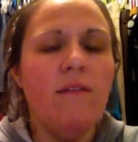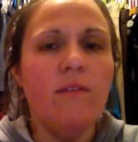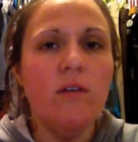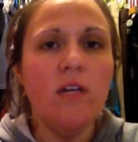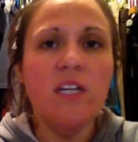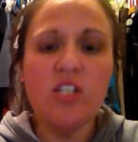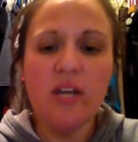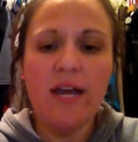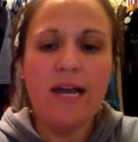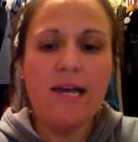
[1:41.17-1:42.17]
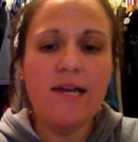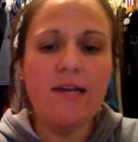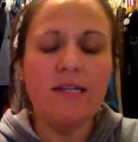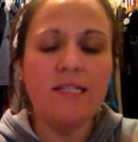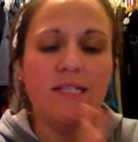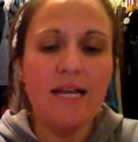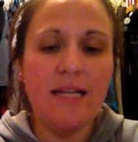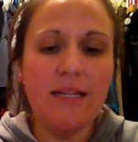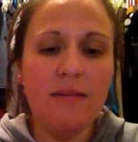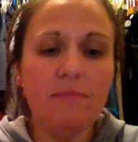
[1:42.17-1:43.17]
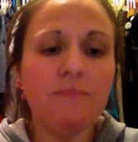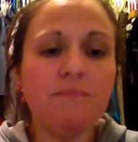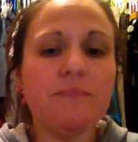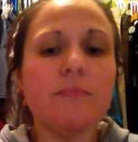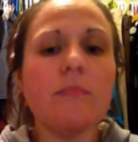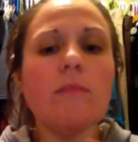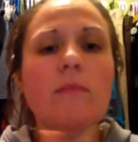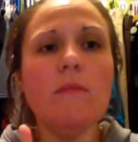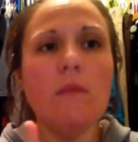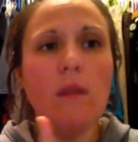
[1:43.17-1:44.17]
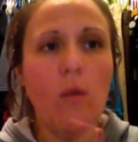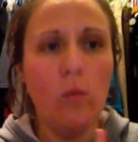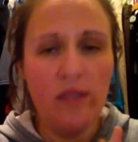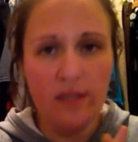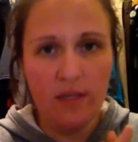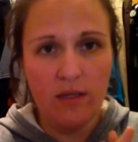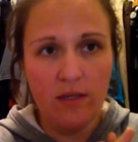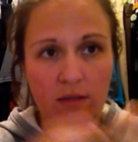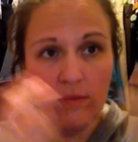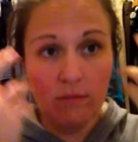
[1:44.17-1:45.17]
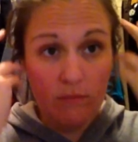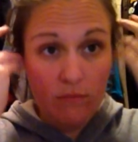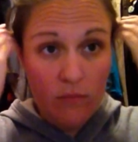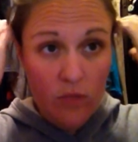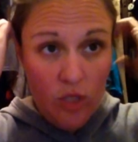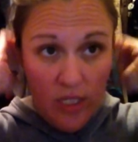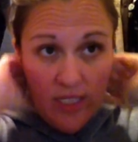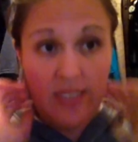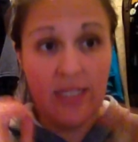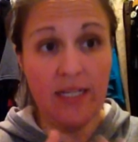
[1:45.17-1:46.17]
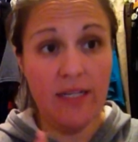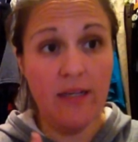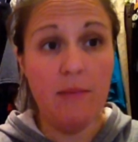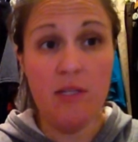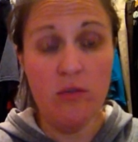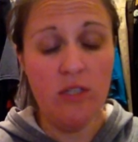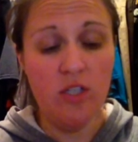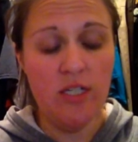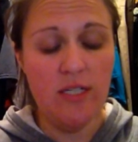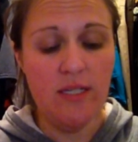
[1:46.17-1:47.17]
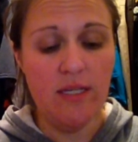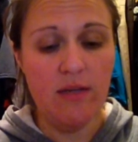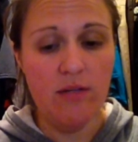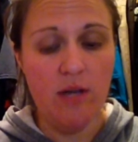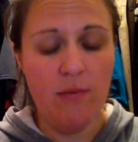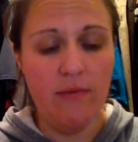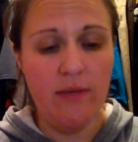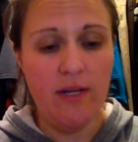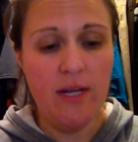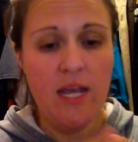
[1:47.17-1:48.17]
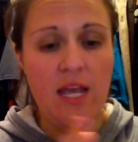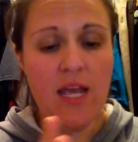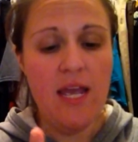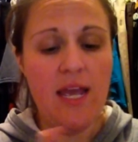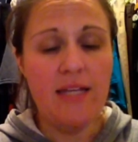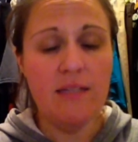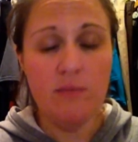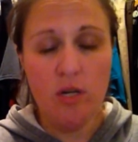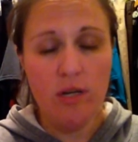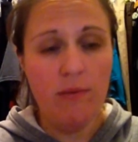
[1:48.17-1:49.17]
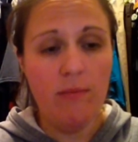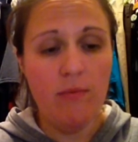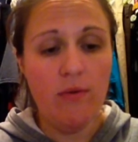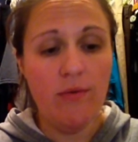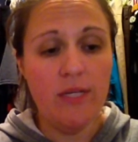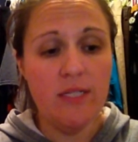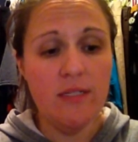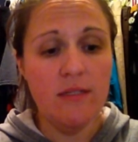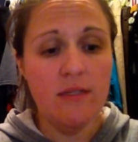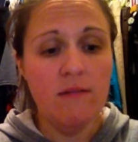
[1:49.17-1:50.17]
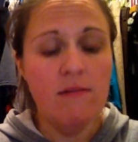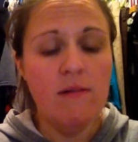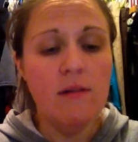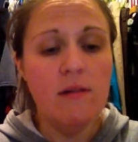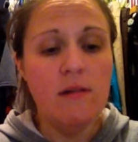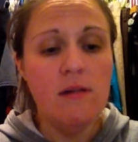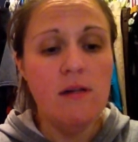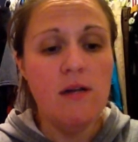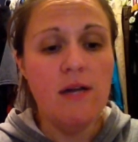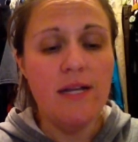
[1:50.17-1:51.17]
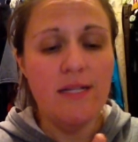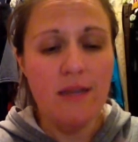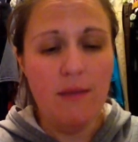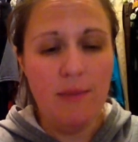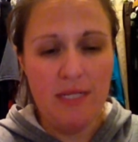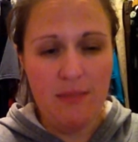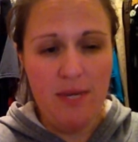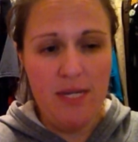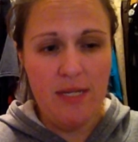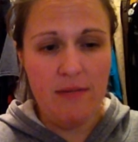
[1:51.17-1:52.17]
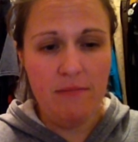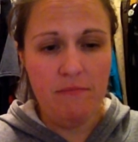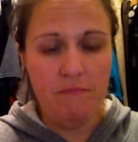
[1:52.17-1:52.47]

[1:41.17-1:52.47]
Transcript: For lunch, I had a salad with a cheese stick, mozzarella cheese stick on top of it, and some turkey pepperonis, and a piece of bacon,